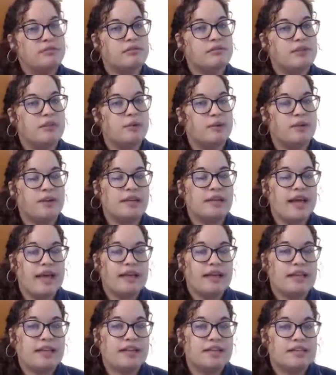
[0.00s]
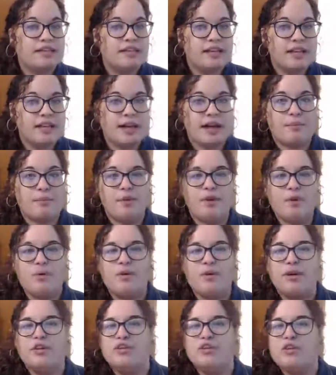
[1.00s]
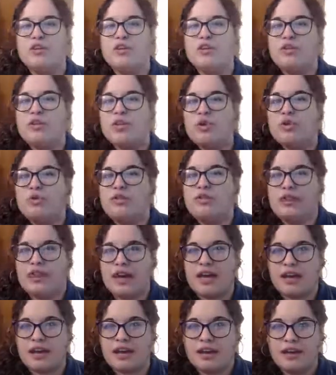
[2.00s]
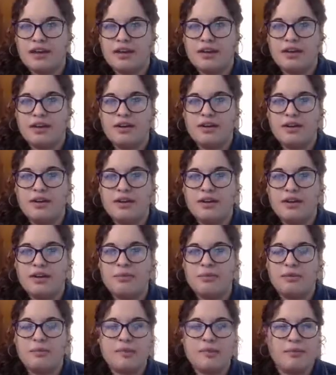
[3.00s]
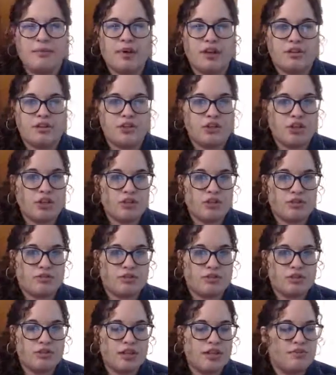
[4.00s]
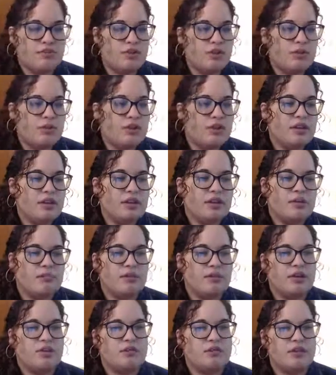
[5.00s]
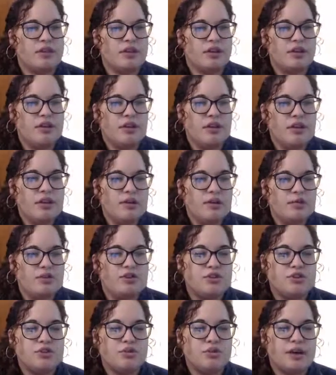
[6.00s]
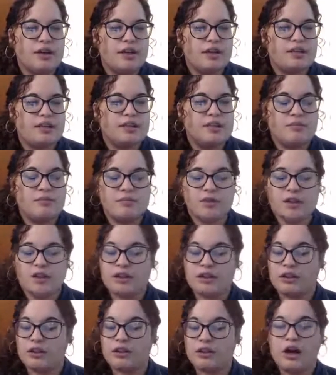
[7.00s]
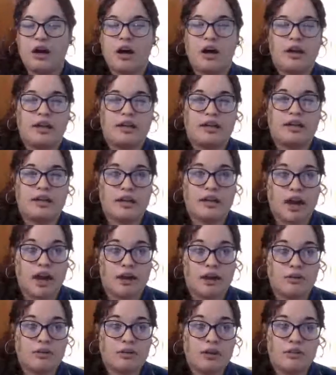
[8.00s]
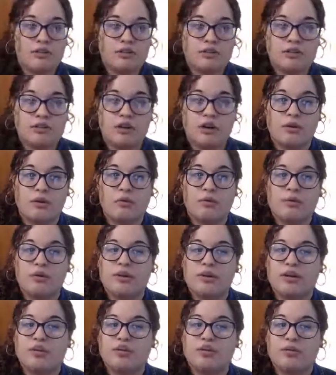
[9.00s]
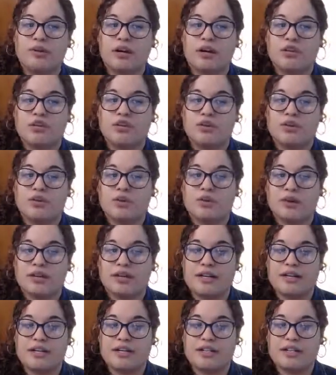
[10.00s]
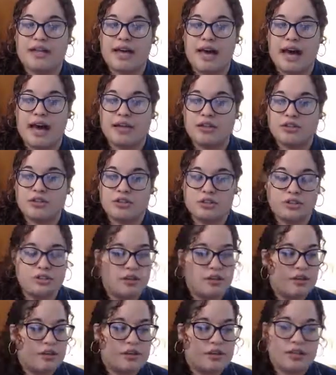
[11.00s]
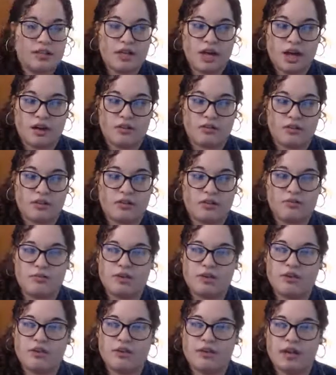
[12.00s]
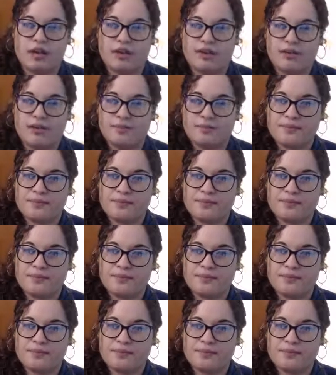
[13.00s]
The word lightly is in the name. What do you think would be better to use? If you were the composer, would you want it to be long legato notes or would you want short and detached staccato notes? What do you think?